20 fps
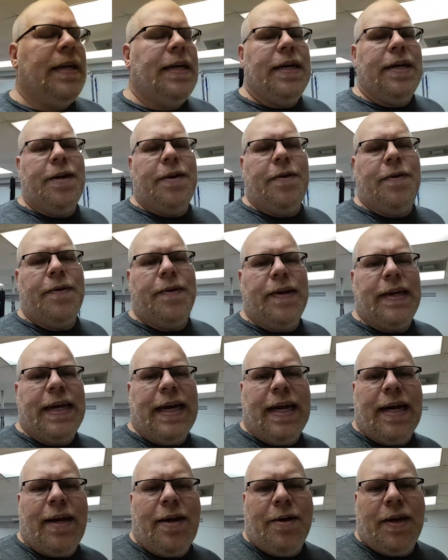You know,
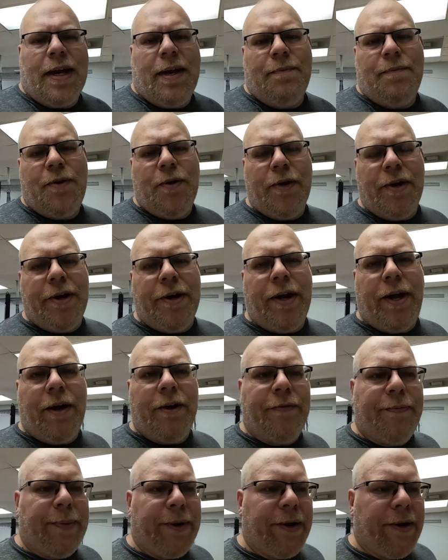yeah, okay, I'm $200
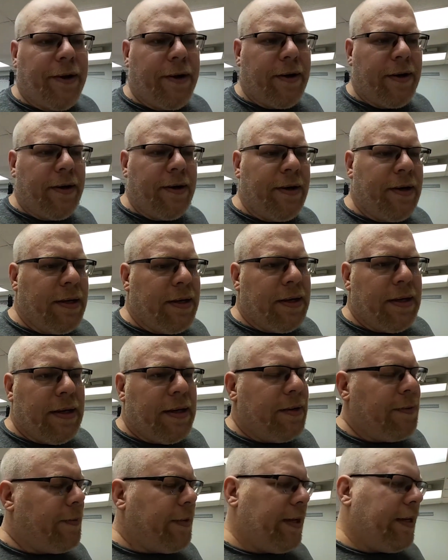per card.
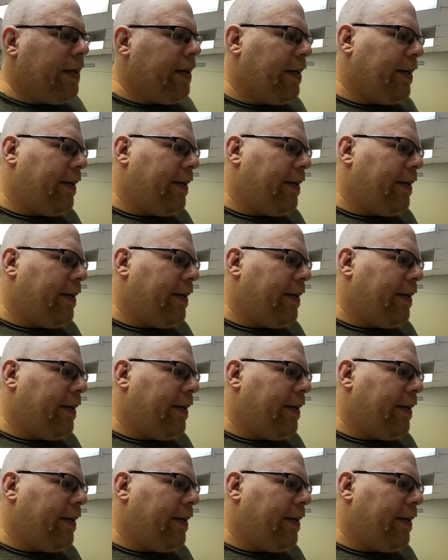What?